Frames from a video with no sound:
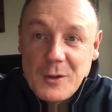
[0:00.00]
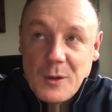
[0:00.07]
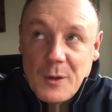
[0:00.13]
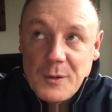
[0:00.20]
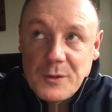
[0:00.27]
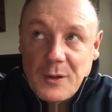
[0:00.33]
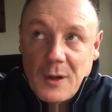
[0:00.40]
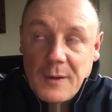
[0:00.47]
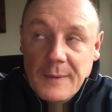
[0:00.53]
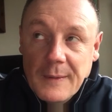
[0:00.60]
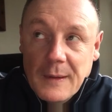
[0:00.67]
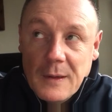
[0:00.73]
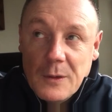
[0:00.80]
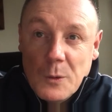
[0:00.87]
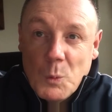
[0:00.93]
You know, you say
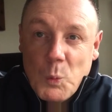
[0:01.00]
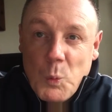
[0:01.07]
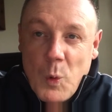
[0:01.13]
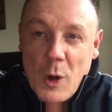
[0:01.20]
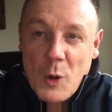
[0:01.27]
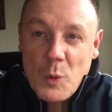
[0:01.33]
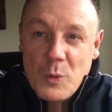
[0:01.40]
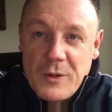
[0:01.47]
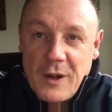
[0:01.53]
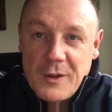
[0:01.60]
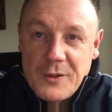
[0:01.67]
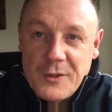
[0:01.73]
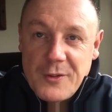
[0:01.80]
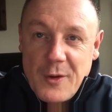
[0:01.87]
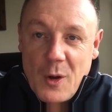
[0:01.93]
the wheel
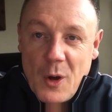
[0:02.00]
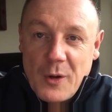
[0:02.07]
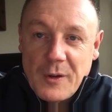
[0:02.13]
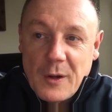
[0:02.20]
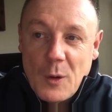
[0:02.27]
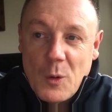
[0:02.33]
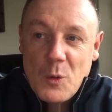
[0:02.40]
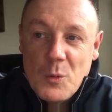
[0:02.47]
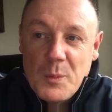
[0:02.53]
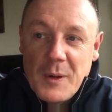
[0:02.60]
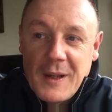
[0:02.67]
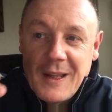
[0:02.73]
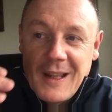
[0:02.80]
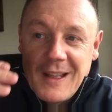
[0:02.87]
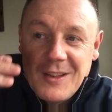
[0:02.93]
does turn, it all
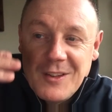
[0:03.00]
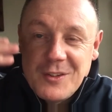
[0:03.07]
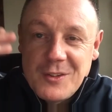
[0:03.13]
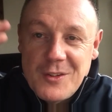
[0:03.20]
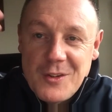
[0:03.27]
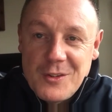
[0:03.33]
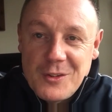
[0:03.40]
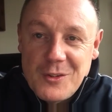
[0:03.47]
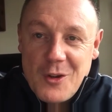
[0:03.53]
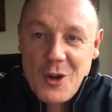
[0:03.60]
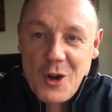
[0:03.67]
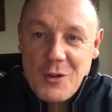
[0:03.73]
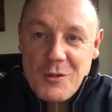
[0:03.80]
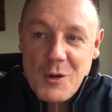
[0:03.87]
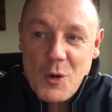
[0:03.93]
begins to
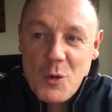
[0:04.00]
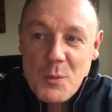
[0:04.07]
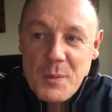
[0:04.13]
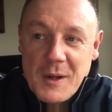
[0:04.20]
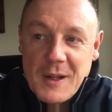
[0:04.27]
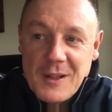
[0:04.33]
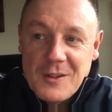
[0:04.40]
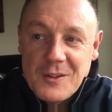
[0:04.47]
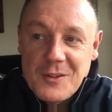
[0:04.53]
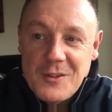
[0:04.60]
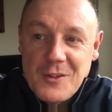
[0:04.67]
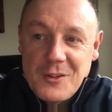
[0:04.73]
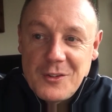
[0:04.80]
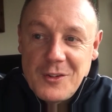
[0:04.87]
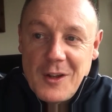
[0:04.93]
stir, it all begins
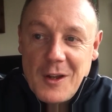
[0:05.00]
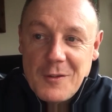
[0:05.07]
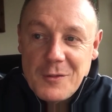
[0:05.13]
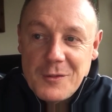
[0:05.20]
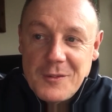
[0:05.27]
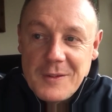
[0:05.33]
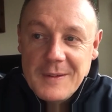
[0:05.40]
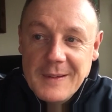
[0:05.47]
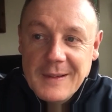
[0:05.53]
to shift.